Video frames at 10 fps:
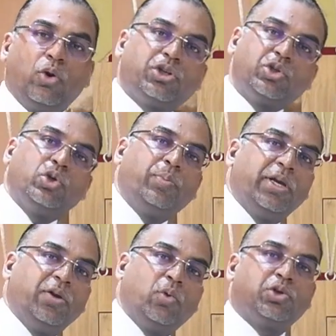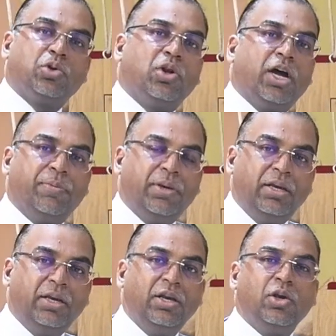what should be and what should not
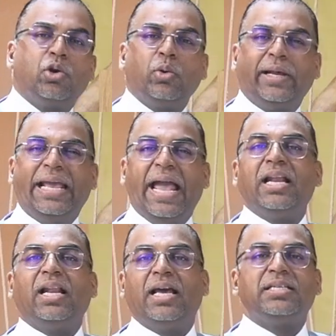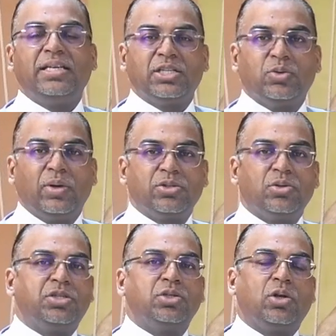be. You're quickly analyzing as well. So
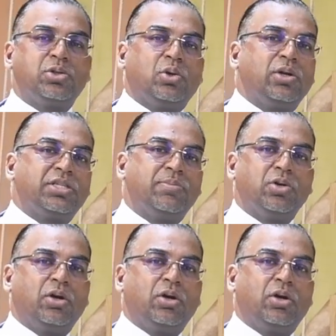this is also called some sort